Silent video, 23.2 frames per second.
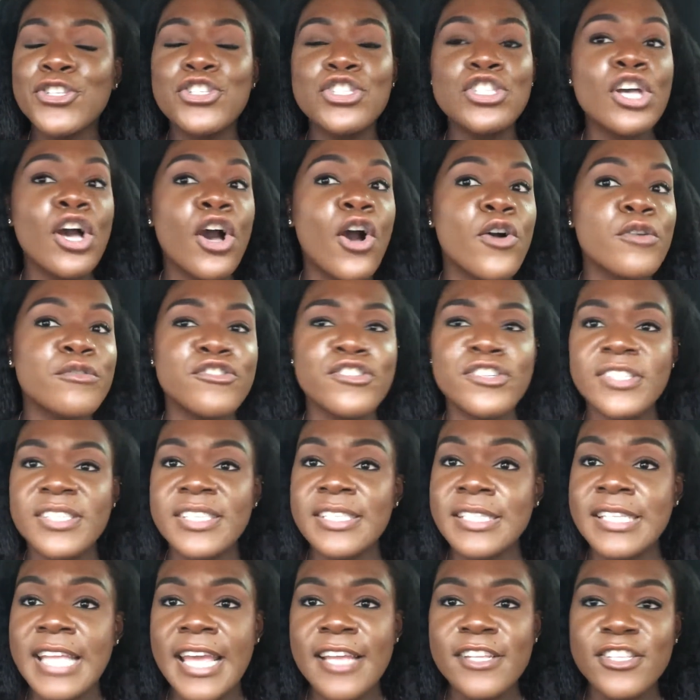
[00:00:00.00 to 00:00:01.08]
So just
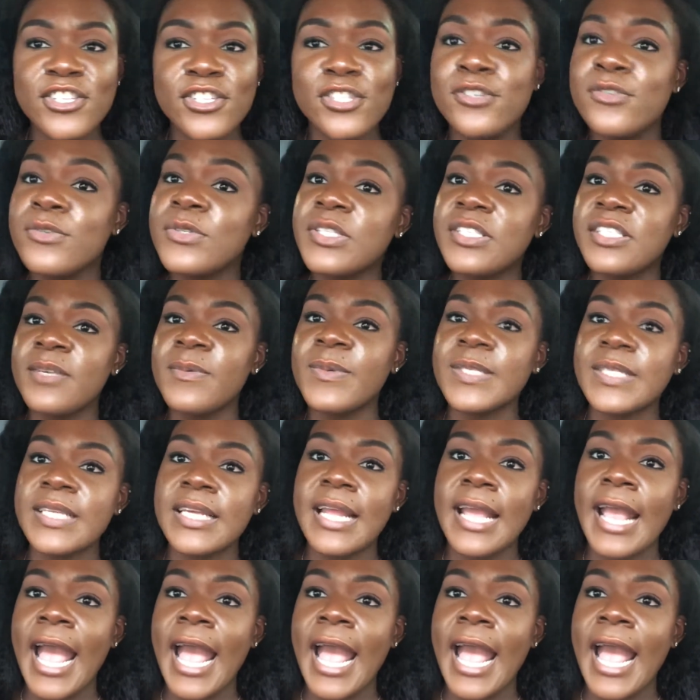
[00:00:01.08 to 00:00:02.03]
stay tuned, see what's gonna